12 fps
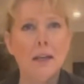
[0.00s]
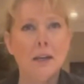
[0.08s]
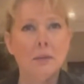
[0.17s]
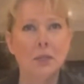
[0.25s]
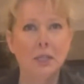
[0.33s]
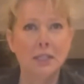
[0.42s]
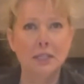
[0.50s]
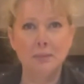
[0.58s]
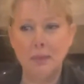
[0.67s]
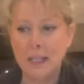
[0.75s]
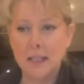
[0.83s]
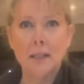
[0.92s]
I'm going to
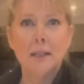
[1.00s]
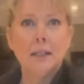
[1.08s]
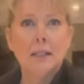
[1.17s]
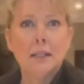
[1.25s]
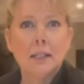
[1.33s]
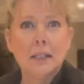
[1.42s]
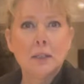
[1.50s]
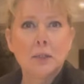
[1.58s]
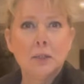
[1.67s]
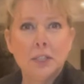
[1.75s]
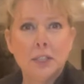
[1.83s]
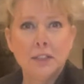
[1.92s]
make a little
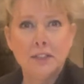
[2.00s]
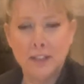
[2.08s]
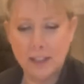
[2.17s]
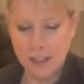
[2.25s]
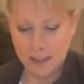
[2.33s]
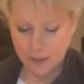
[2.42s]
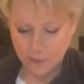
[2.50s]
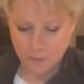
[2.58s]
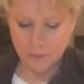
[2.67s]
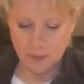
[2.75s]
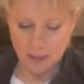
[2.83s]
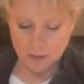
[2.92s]
cushion for here
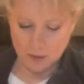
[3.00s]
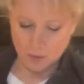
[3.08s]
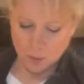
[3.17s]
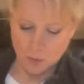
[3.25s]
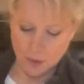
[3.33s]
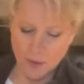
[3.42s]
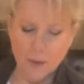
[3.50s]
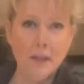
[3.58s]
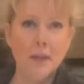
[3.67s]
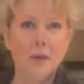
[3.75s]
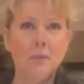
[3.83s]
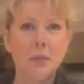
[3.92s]
out of one,
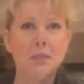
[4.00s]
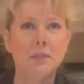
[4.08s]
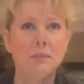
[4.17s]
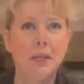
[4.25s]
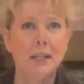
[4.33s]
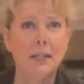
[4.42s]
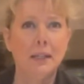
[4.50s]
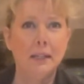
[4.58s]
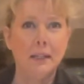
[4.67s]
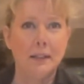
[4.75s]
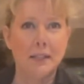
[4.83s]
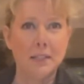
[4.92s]
possibly
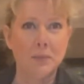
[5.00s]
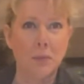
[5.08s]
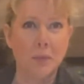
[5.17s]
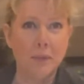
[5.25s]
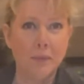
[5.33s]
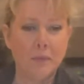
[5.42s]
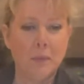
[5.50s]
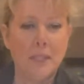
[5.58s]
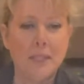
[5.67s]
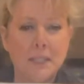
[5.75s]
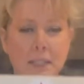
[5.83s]
this one, which